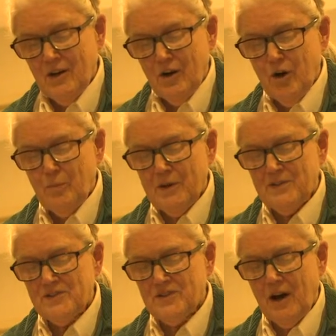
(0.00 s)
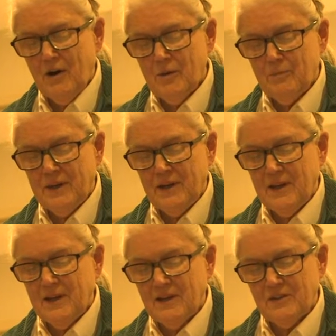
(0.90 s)
opens our
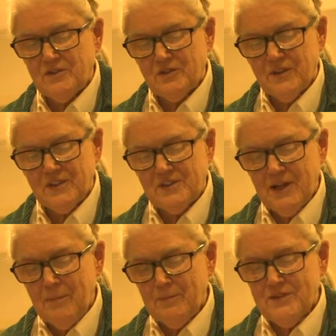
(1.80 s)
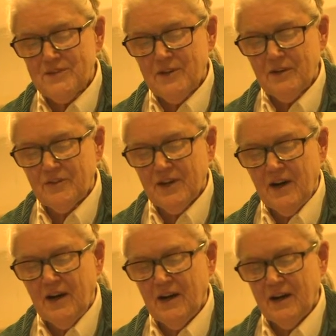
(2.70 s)
being to the depths of
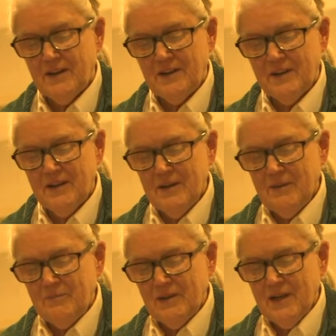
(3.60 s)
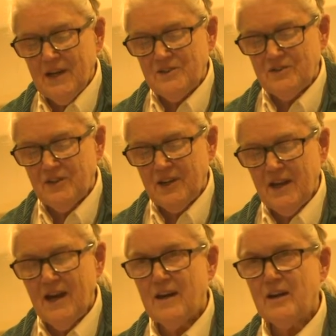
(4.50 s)
God and to the
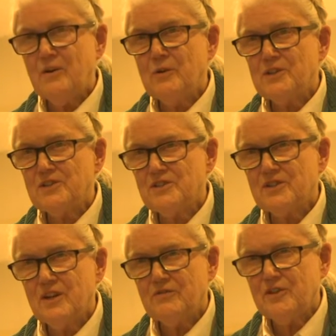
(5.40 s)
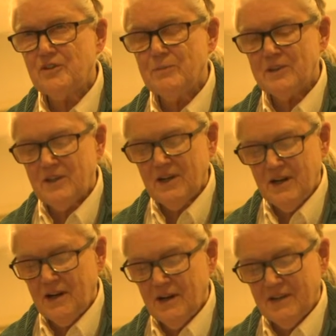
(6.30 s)
anguish of
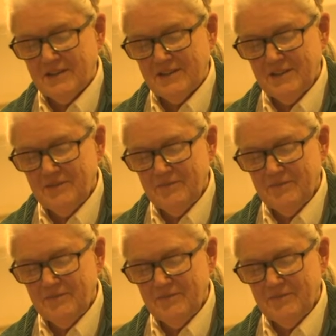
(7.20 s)
humankind.